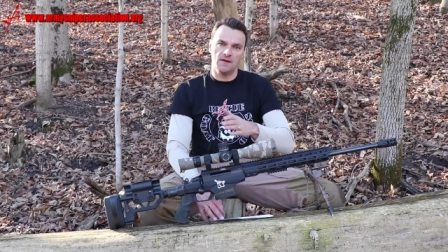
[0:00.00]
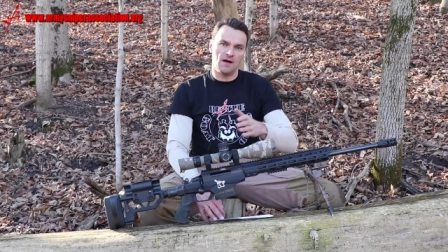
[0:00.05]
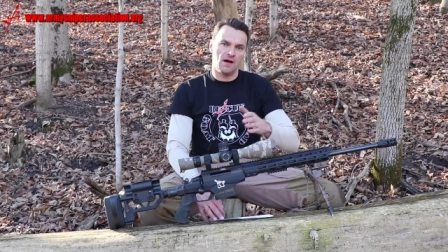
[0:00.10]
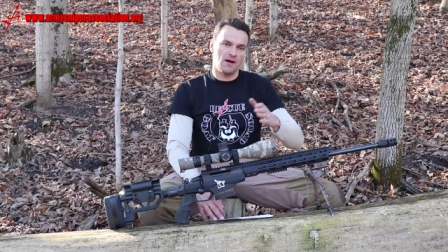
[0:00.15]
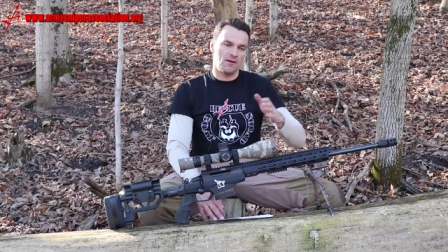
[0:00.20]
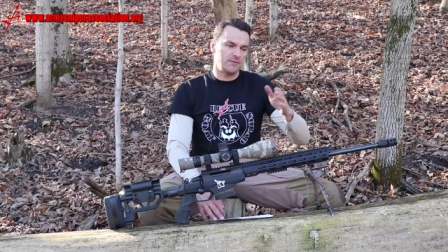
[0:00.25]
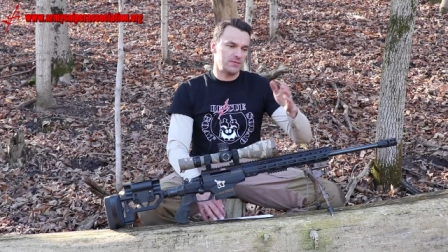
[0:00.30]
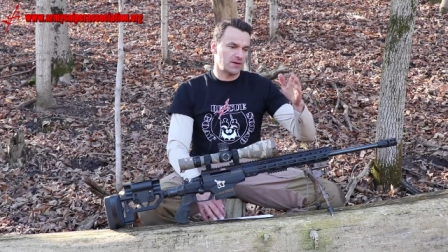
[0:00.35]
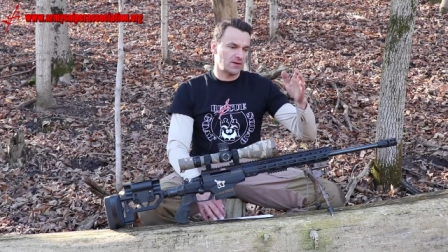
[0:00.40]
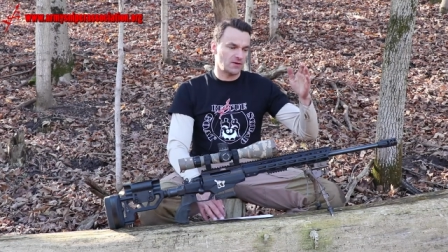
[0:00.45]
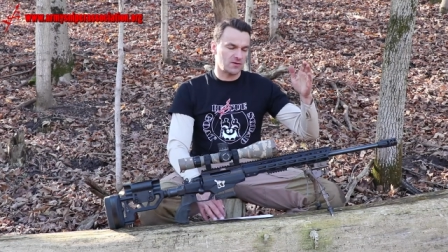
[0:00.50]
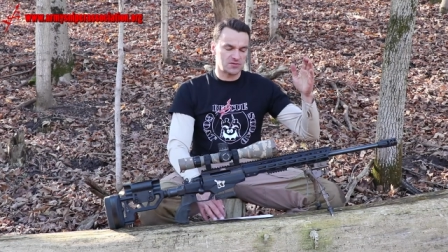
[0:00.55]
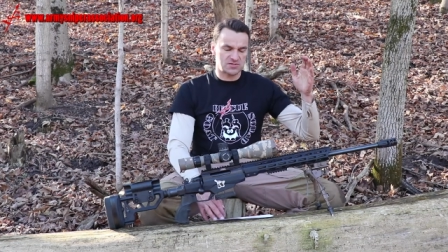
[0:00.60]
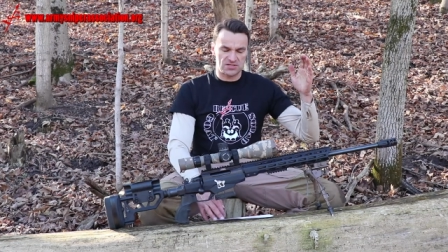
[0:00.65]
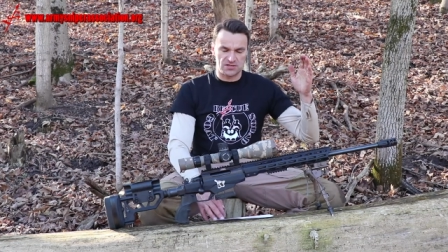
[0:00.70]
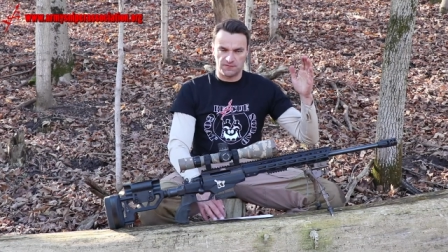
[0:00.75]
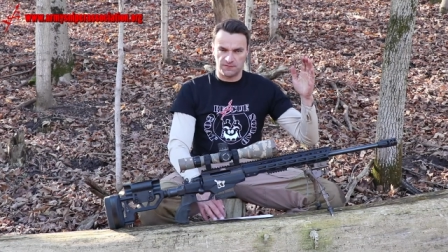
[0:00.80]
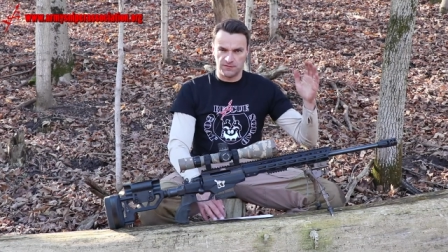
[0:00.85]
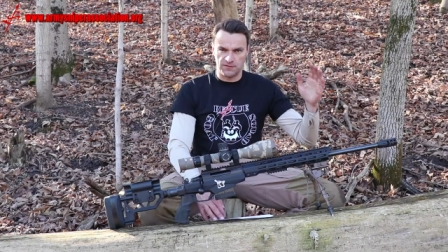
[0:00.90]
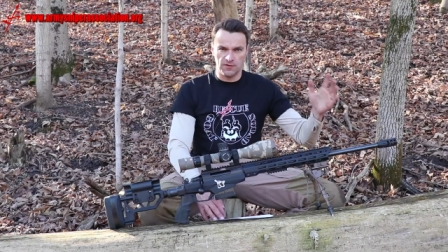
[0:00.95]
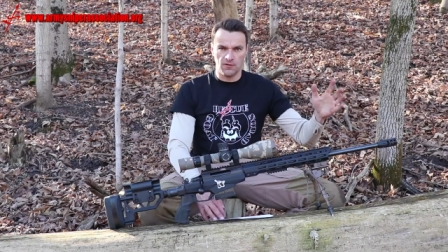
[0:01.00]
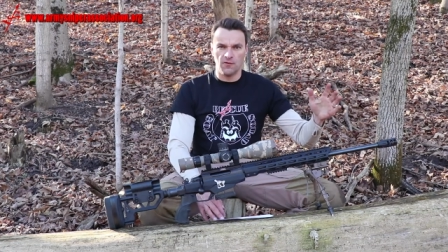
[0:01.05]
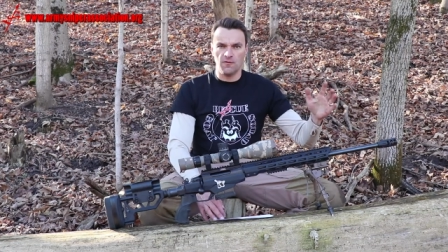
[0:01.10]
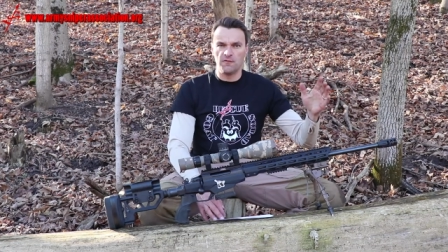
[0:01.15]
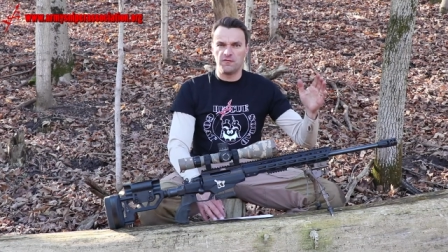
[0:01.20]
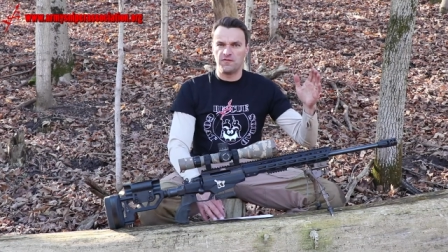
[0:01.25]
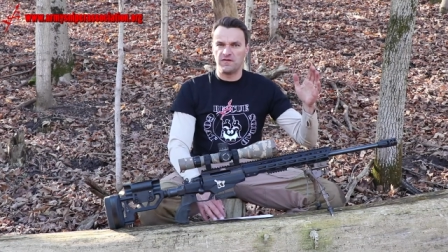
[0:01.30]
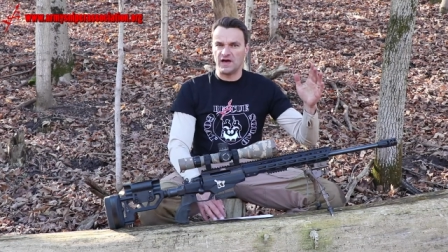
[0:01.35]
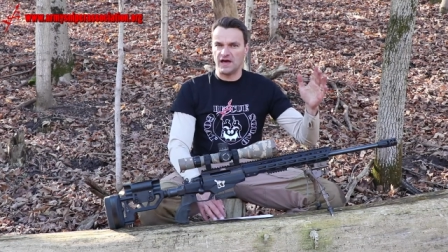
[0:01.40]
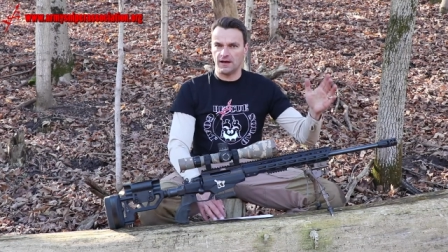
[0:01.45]
Uh, because if
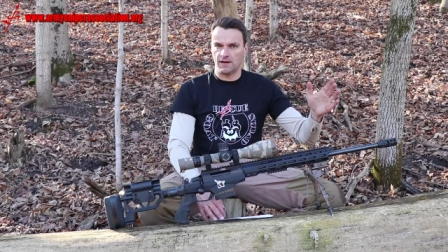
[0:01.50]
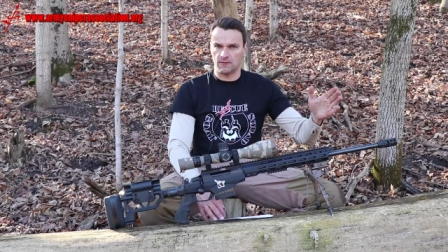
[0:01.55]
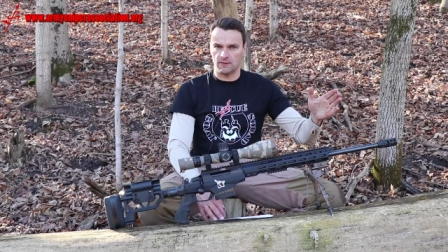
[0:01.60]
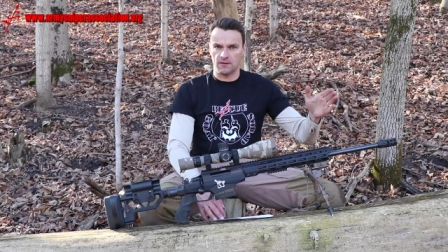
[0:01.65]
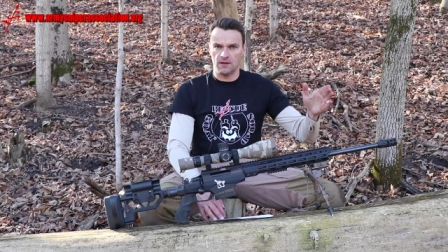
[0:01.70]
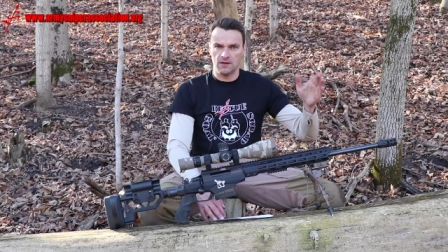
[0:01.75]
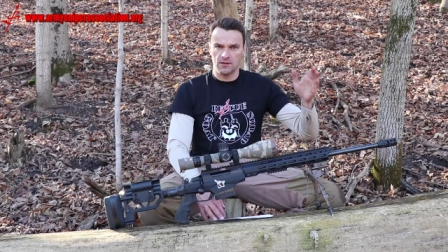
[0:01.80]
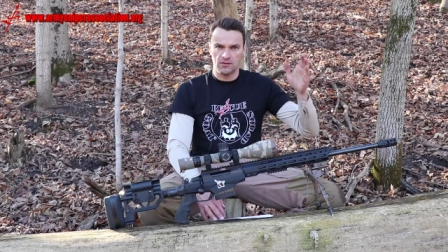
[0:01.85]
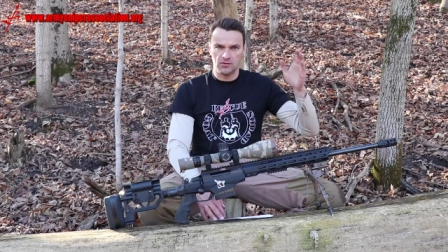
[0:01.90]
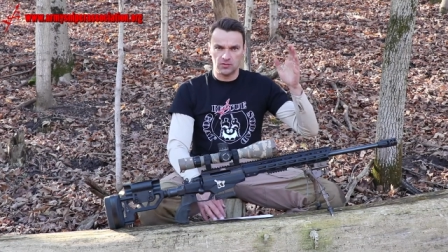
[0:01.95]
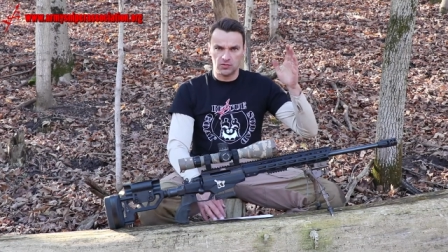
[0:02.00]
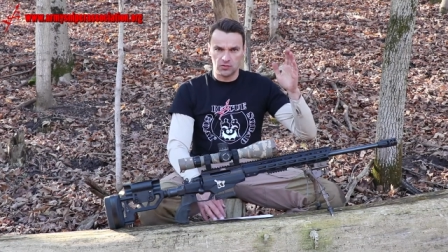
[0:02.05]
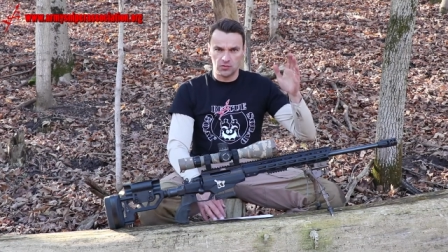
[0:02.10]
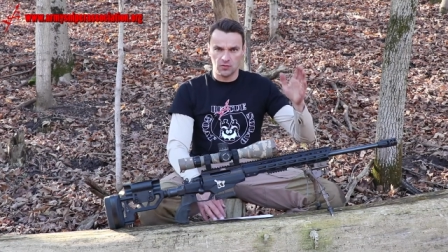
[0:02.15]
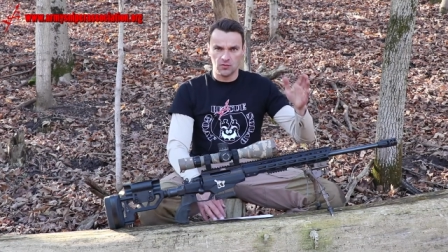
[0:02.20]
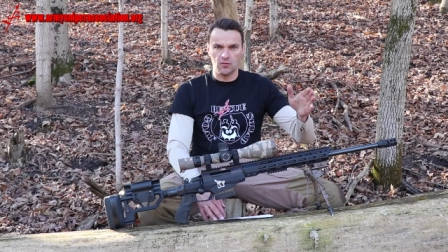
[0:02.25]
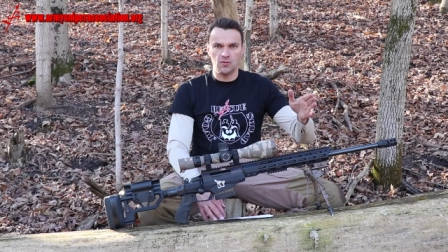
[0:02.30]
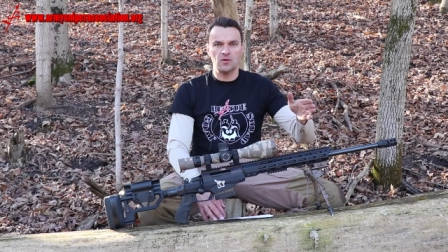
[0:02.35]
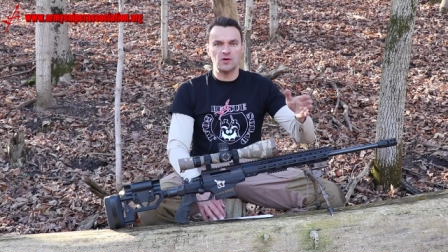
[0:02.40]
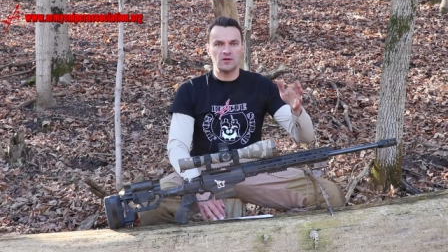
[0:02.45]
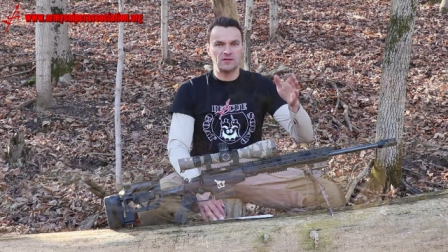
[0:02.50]
you fail to